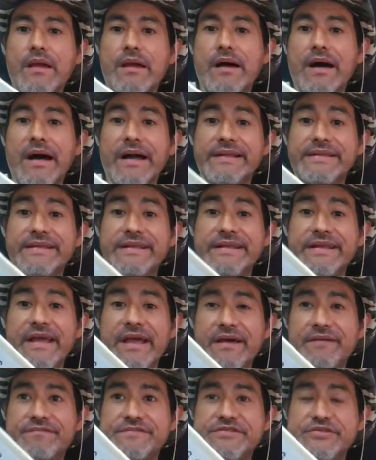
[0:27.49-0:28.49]
I did
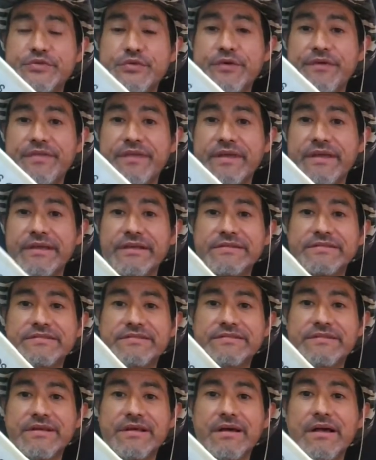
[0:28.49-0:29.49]
have two of
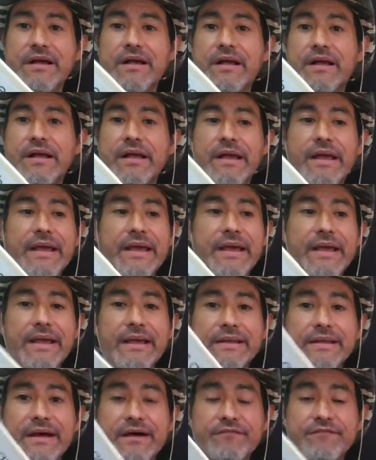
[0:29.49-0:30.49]
these,
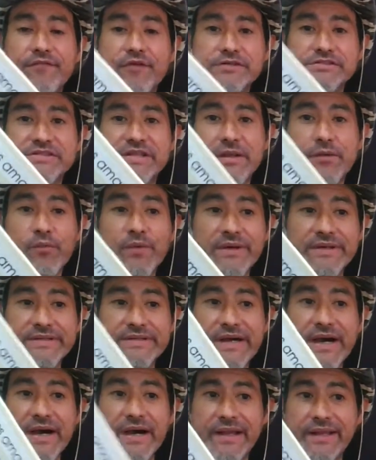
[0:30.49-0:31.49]
and unfortunately one
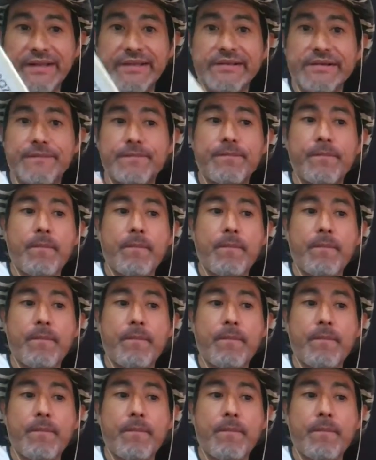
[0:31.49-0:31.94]
died.